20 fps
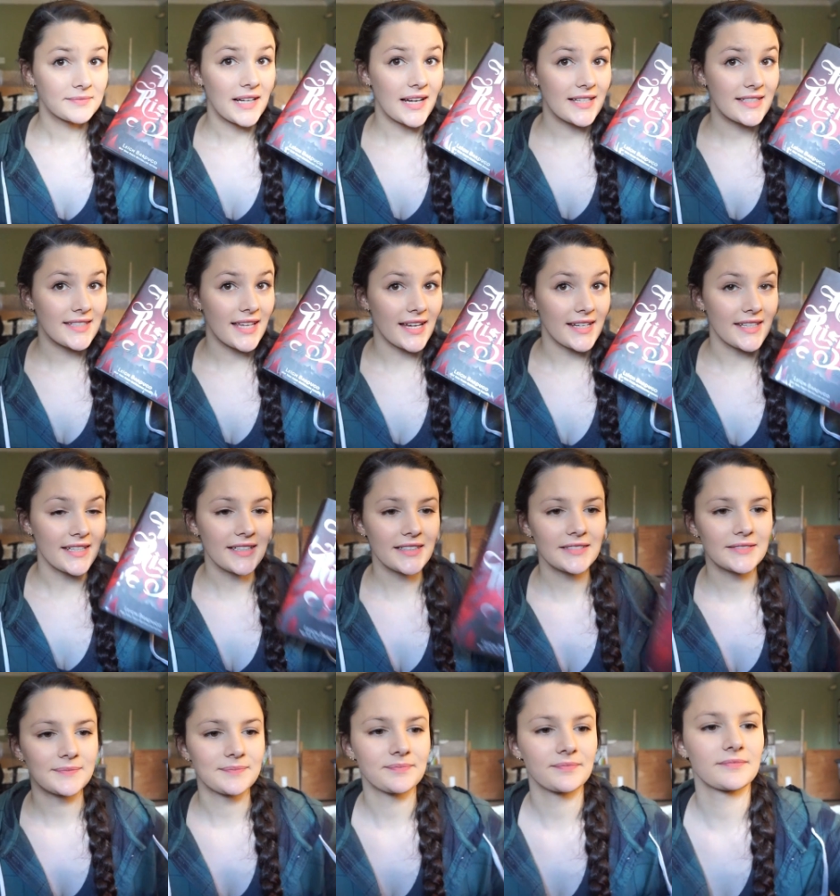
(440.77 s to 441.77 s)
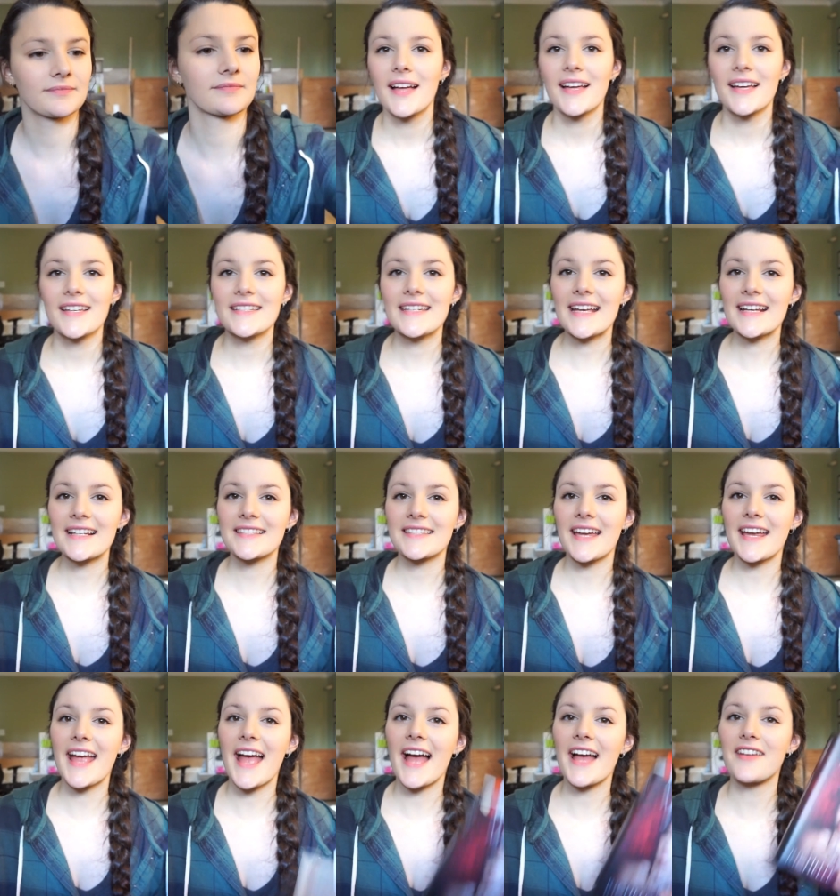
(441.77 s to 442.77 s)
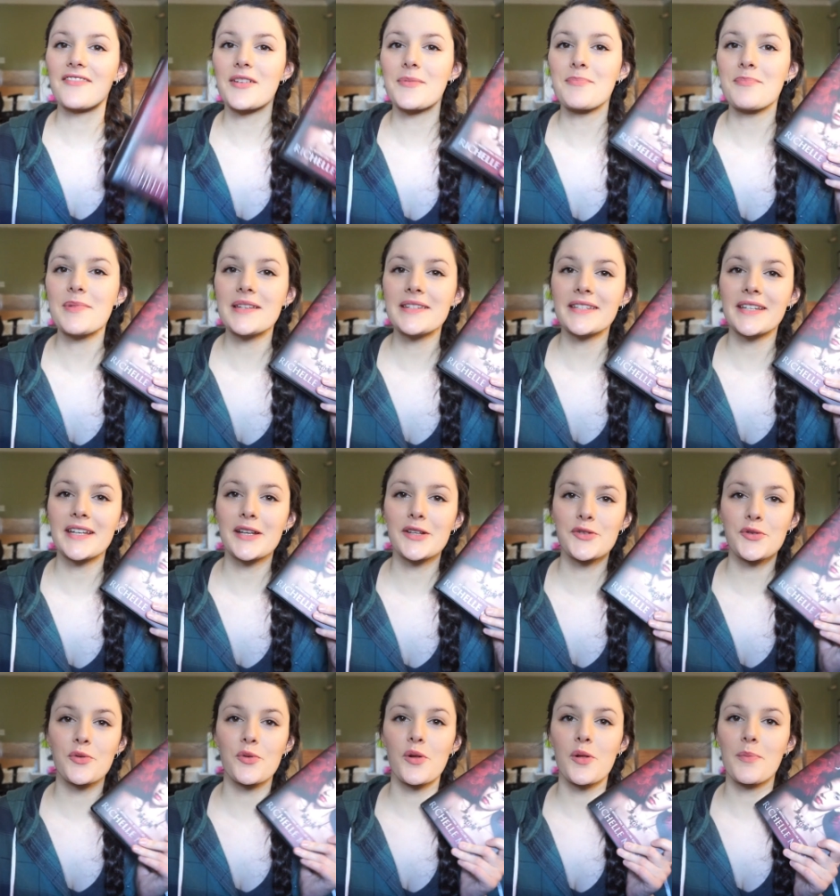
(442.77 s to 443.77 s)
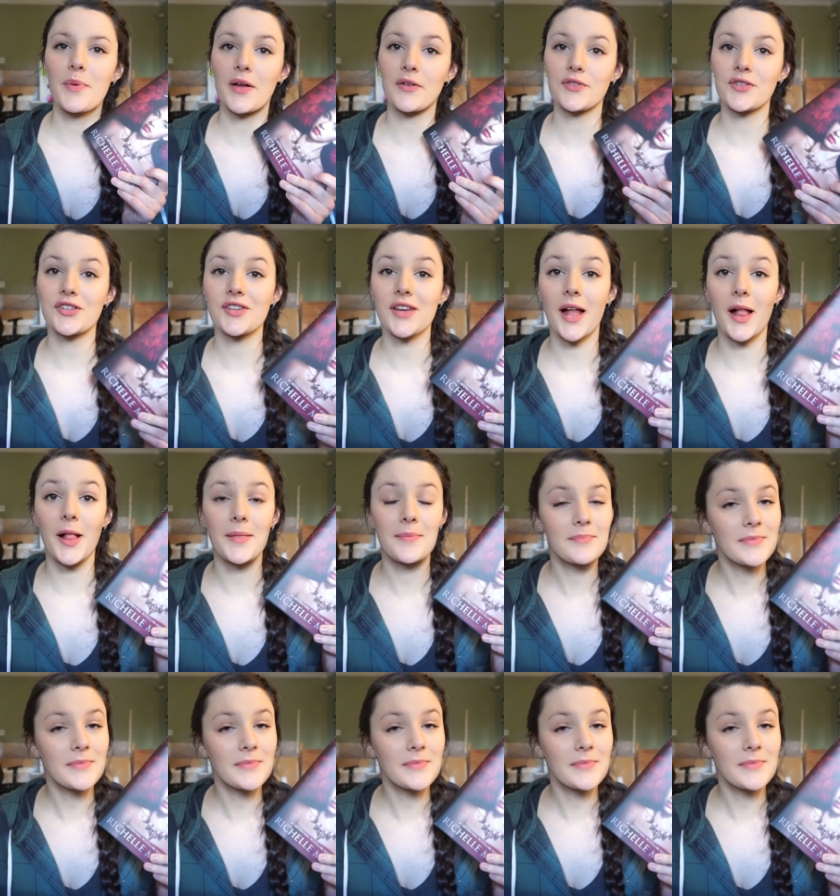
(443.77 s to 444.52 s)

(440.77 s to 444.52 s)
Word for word: Exciting. Next I have Midnight Jewel by Richelle